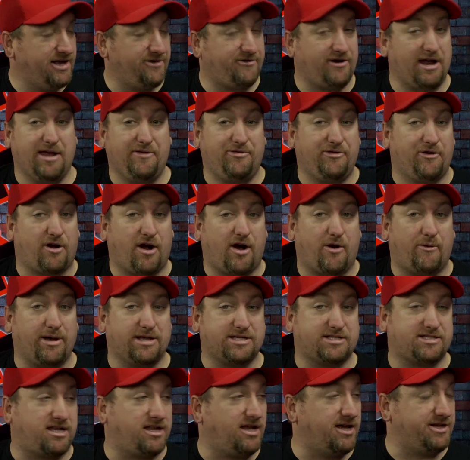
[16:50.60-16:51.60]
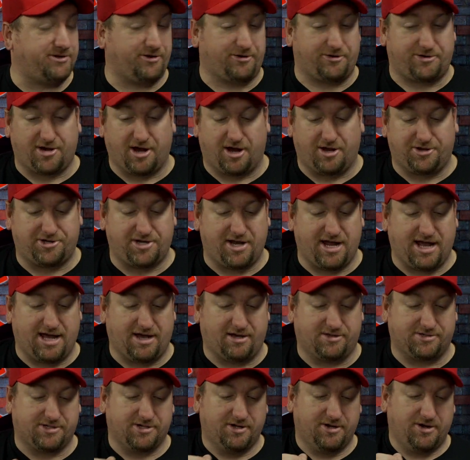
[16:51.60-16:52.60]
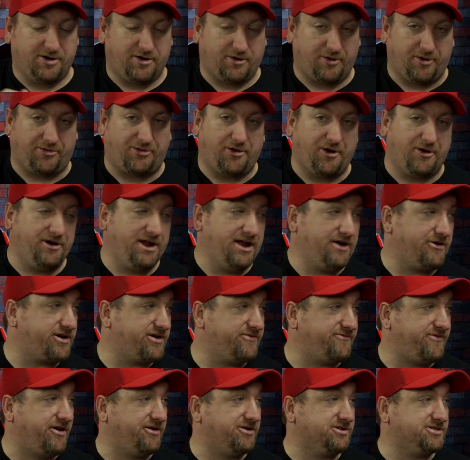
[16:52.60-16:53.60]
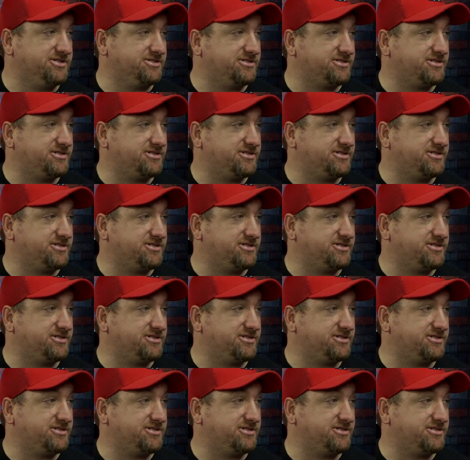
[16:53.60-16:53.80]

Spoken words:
And they're always clutch. They're touchdowns or third down conversions.